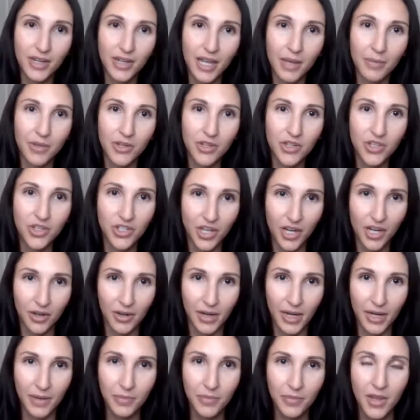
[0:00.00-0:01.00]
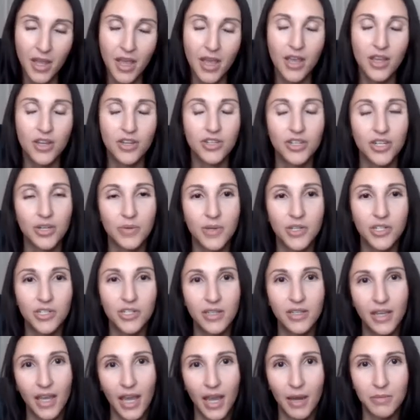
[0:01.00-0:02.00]
Her name is Sherry. She
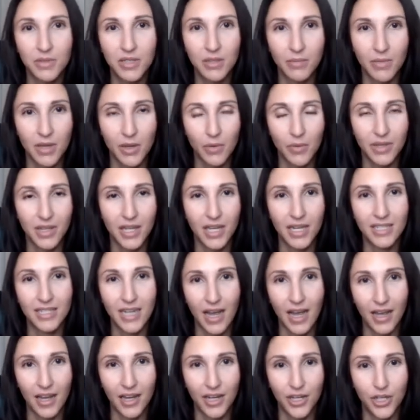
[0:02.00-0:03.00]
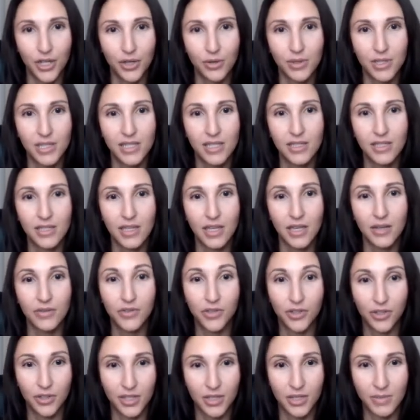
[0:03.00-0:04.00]
originally came to me with a diagnosis
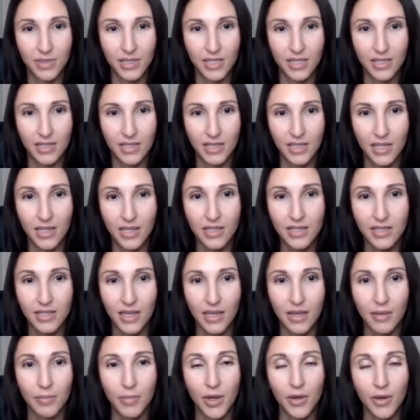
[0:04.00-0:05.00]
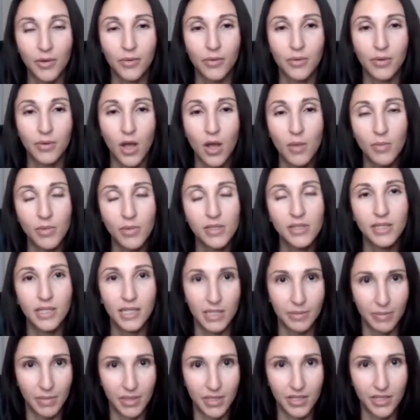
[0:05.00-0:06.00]
of Dercum's disease about almost
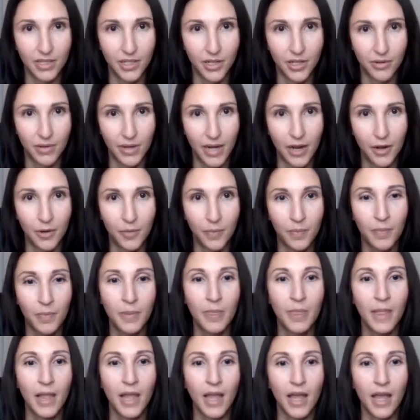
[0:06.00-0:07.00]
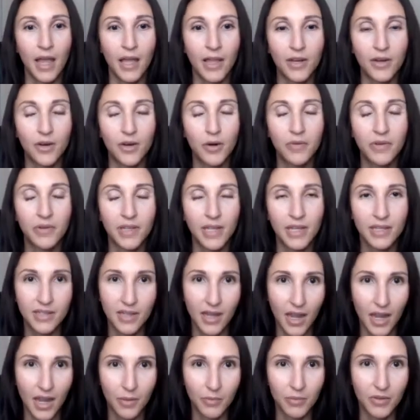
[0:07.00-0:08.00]
six months ago now. And over that
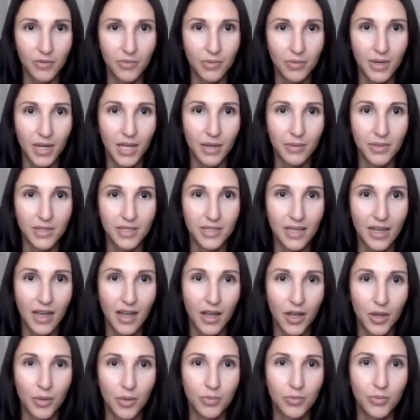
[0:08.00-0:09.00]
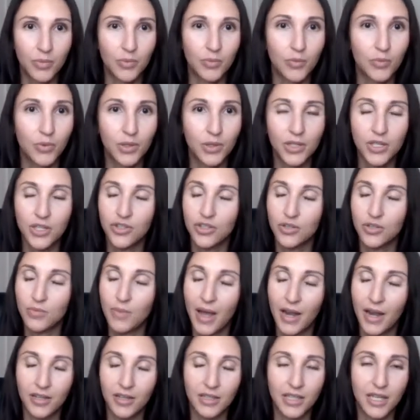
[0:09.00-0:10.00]
time, we've been able to help really
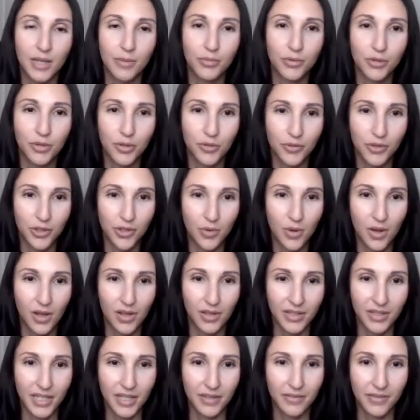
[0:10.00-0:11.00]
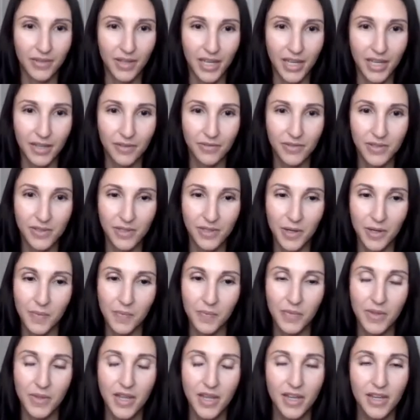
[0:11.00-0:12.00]
dramatically improve her quality of life. So,
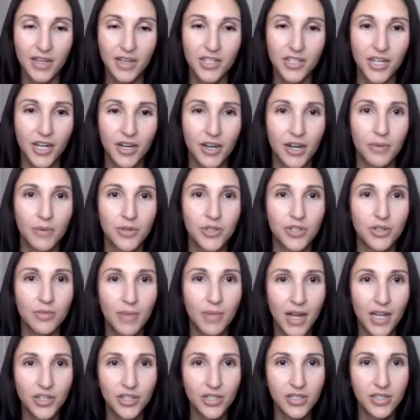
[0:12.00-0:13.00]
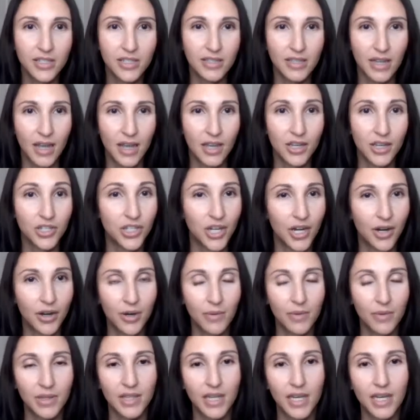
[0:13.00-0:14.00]
Sherry, would you mind just uh,
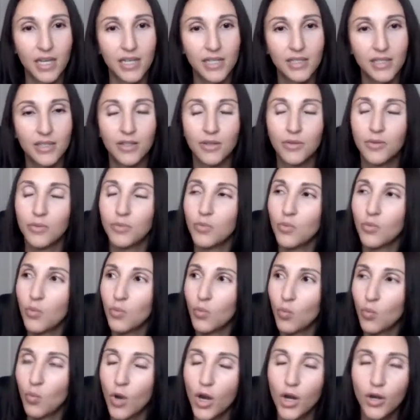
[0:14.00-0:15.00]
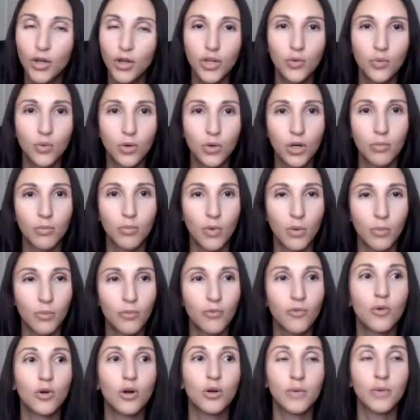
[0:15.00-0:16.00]
sharing with us where you were
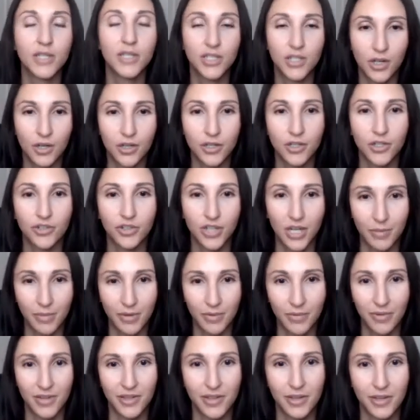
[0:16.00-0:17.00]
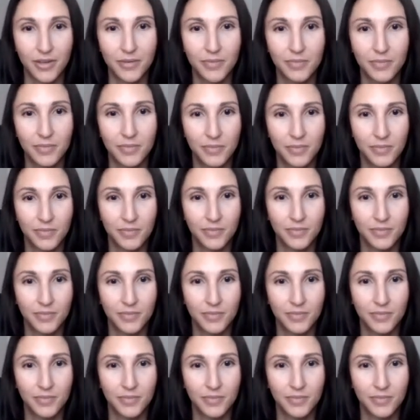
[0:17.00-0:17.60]
before we started treatment with you?